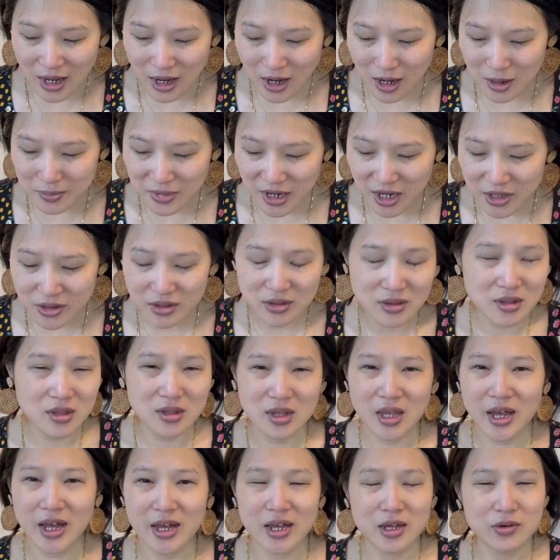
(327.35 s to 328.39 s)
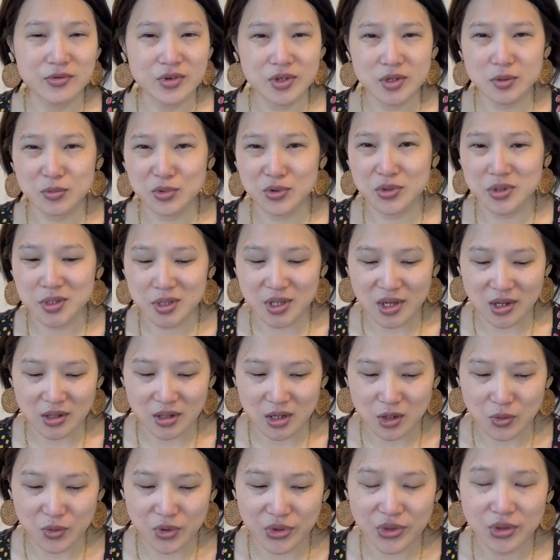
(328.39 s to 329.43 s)
Um, but other than that, it was smooth
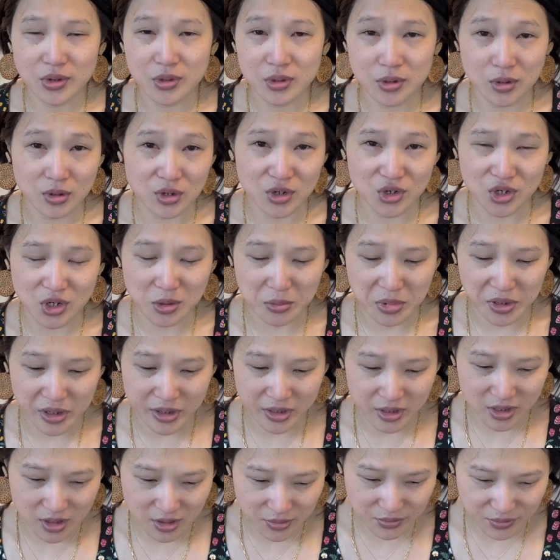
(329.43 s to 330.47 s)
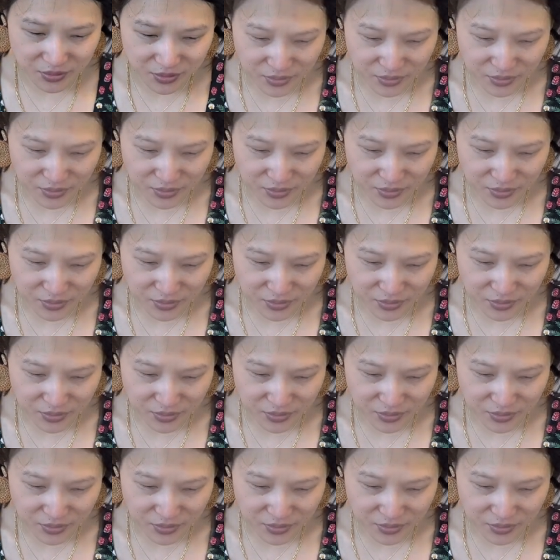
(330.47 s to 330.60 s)
sailing with the serging part.